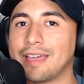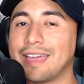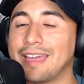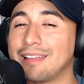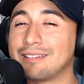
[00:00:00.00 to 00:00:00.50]

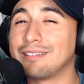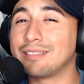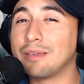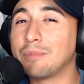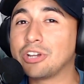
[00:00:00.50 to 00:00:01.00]
and
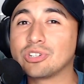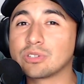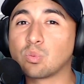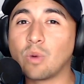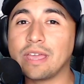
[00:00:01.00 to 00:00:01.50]
they might
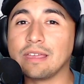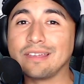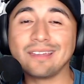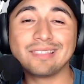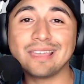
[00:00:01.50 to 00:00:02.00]
just wait,
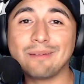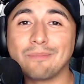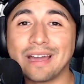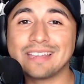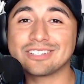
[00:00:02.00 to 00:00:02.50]
and they
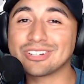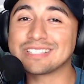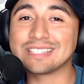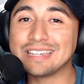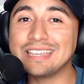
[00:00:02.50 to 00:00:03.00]
might
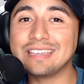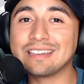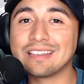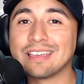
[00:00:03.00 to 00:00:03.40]
just need